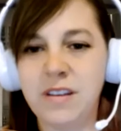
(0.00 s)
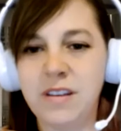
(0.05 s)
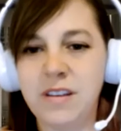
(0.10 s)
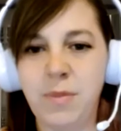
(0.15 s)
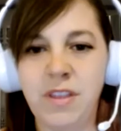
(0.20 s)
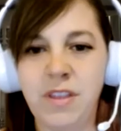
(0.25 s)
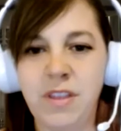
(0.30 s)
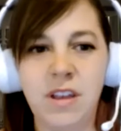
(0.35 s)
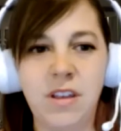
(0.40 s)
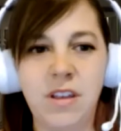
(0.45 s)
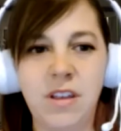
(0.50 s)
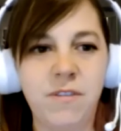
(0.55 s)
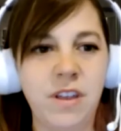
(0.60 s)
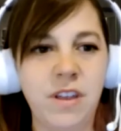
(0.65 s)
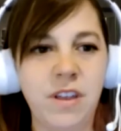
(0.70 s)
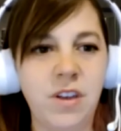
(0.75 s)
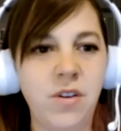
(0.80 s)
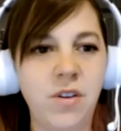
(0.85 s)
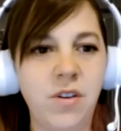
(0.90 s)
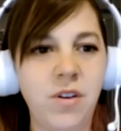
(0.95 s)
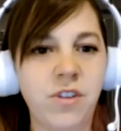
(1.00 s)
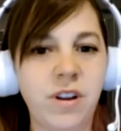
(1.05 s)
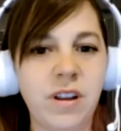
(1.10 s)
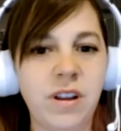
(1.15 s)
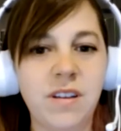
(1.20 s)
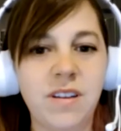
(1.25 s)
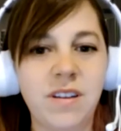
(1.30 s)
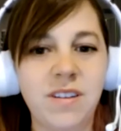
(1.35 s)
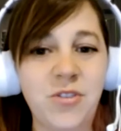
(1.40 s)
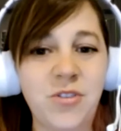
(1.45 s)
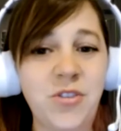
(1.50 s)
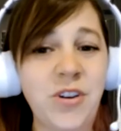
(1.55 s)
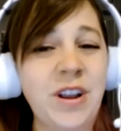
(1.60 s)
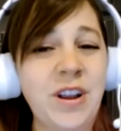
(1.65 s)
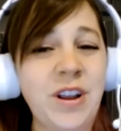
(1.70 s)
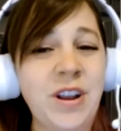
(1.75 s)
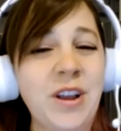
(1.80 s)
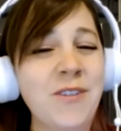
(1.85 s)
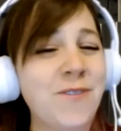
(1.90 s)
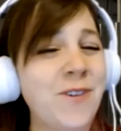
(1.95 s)
something that you feel like you could
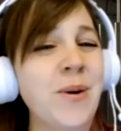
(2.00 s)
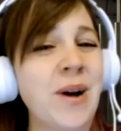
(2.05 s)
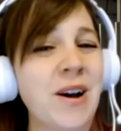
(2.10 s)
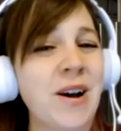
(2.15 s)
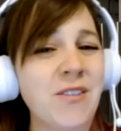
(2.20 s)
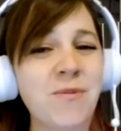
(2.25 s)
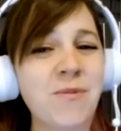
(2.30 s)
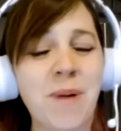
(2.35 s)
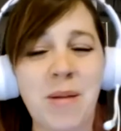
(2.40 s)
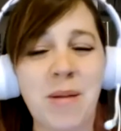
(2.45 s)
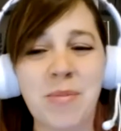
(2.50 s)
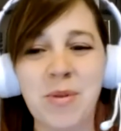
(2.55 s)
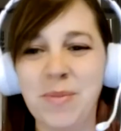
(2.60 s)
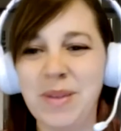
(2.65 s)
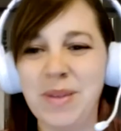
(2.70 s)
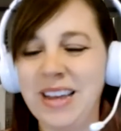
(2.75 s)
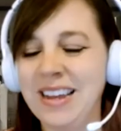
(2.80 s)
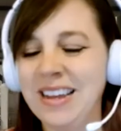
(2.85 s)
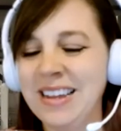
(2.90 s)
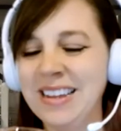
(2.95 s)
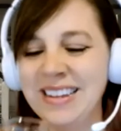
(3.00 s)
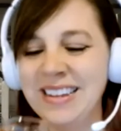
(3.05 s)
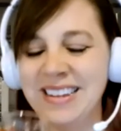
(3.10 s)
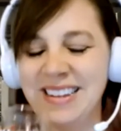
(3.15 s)
drink a few of probably.